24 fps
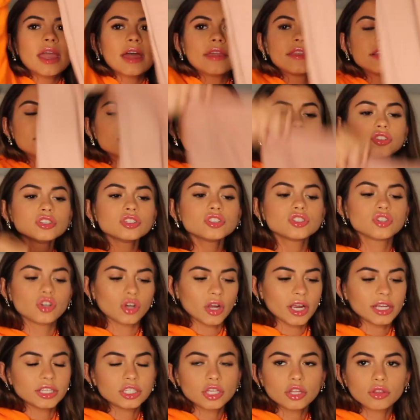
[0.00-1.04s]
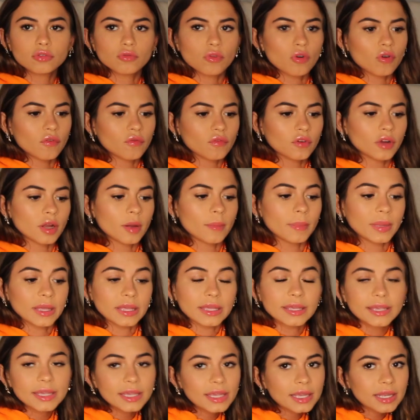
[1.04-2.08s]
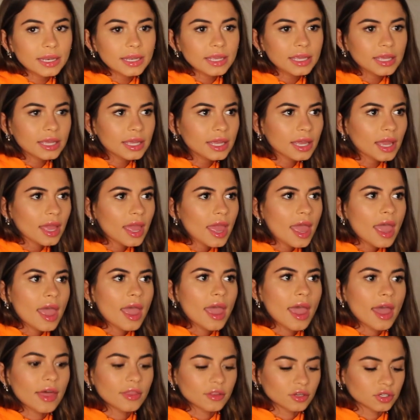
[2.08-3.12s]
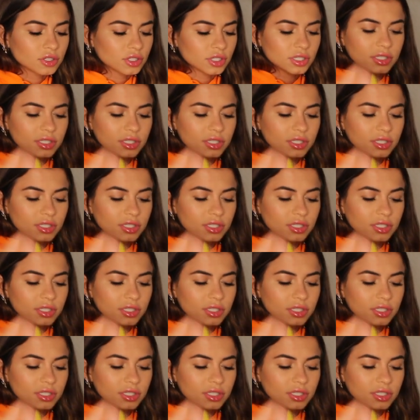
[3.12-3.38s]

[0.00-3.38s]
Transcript: and these are just great to throw over a bikini, and they're